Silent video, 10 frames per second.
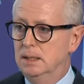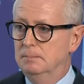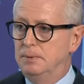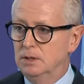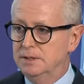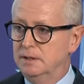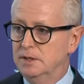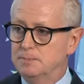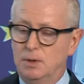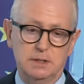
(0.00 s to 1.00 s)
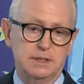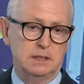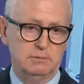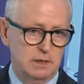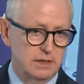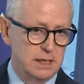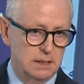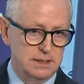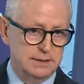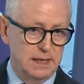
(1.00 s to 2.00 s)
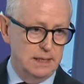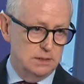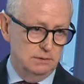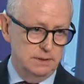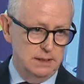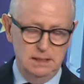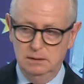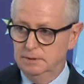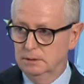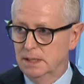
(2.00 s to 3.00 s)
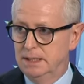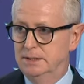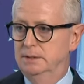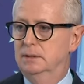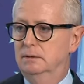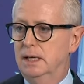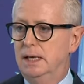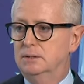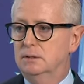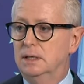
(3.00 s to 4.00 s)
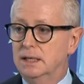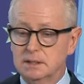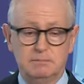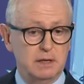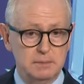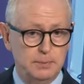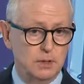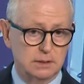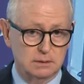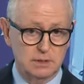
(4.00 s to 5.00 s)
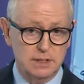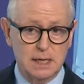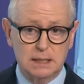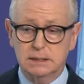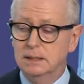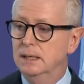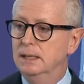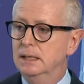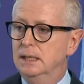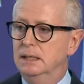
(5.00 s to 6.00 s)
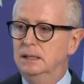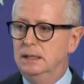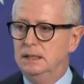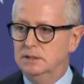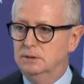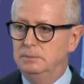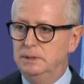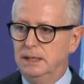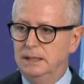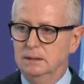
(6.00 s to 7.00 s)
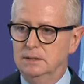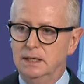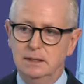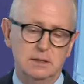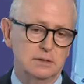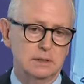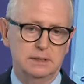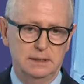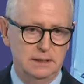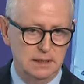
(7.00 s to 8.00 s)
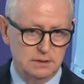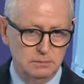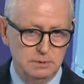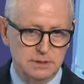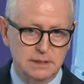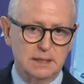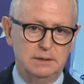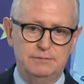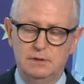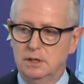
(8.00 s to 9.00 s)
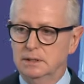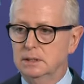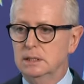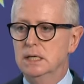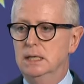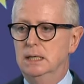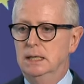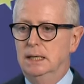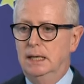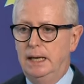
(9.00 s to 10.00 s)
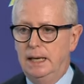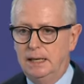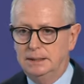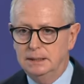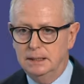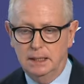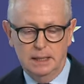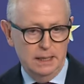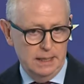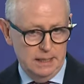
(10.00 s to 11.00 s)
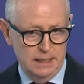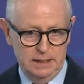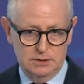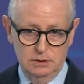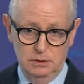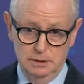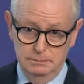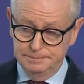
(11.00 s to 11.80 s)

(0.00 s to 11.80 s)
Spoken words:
policy response at a very early stage of the crisis, okay? So that's a very important result that needs to be taken seriously, needs to be studied further, and so on.